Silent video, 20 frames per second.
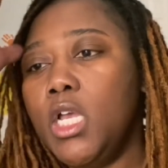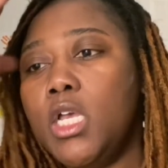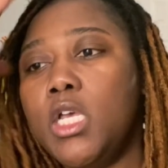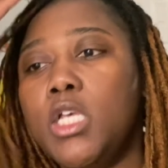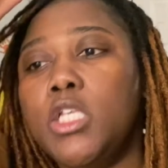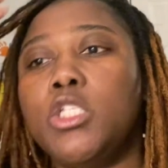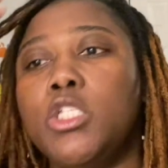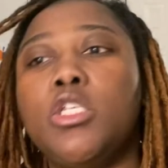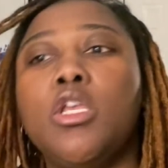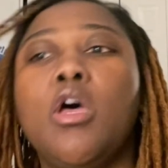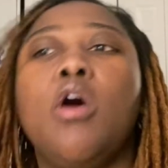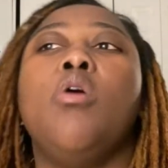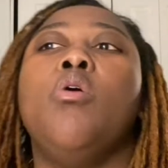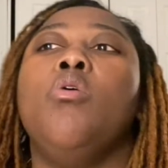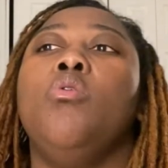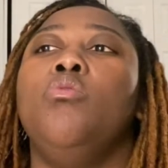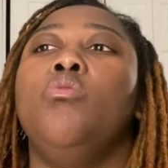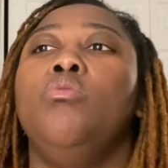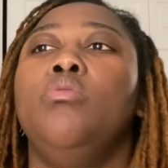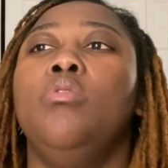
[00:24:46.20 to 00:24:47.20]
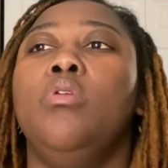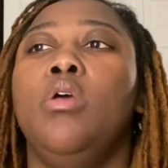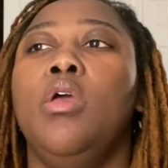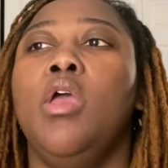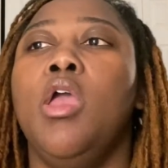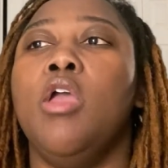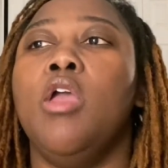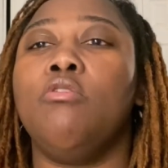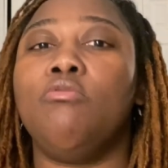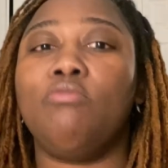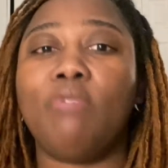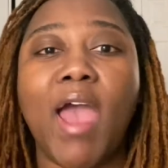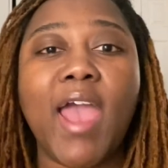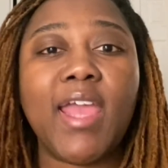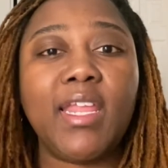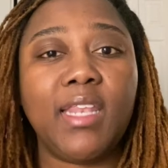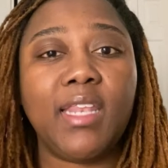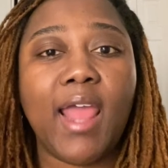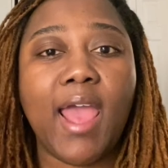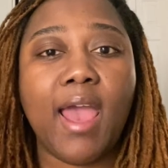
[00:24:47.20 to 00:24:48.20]
So
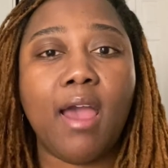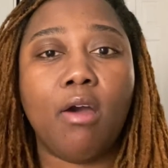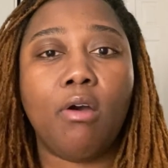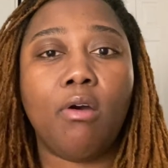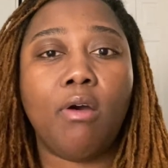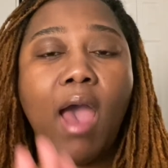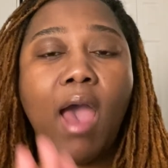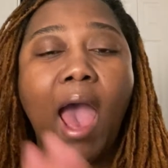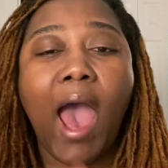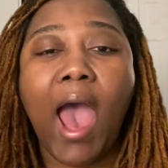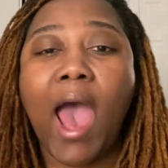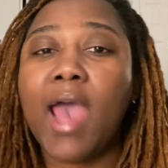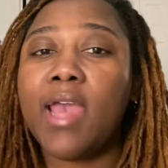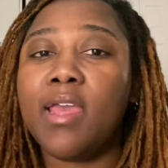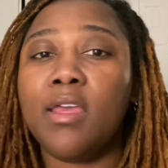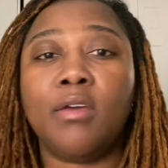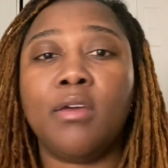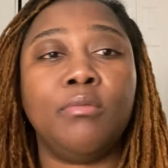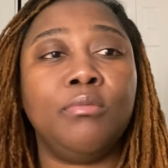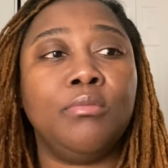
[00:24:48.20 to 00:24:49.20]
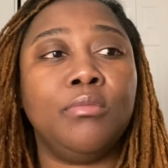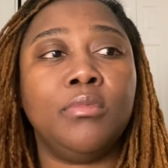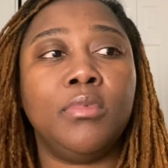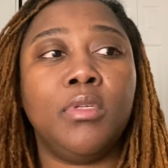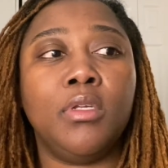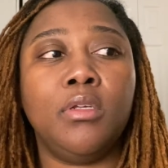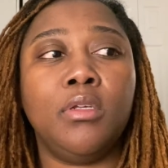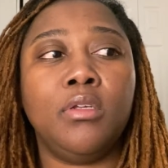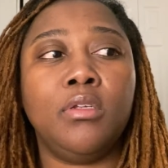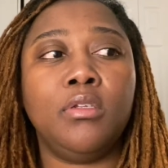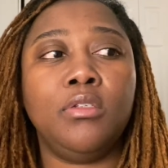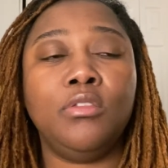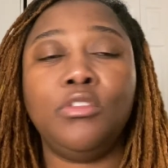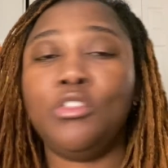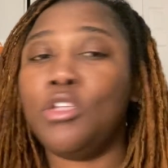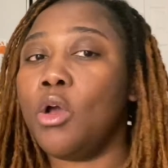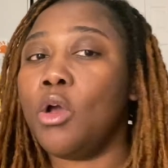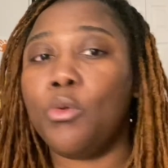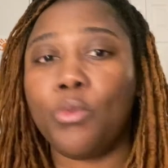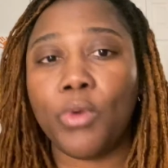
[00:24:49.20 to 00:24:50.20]
right now, I am
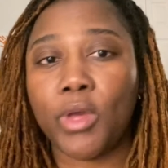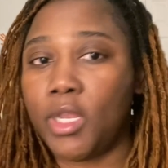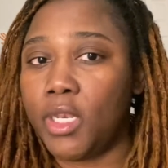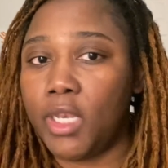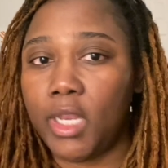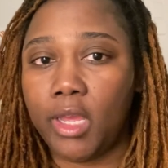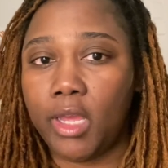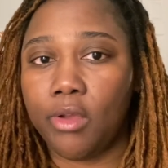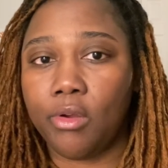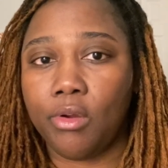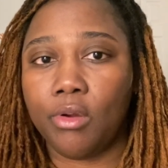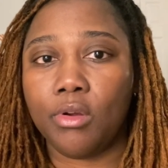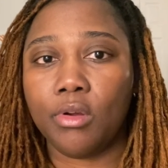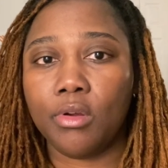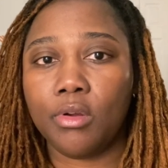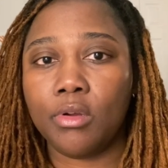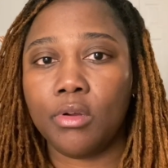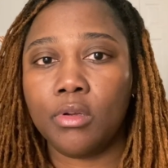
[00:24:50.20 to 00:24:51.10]
nowhere near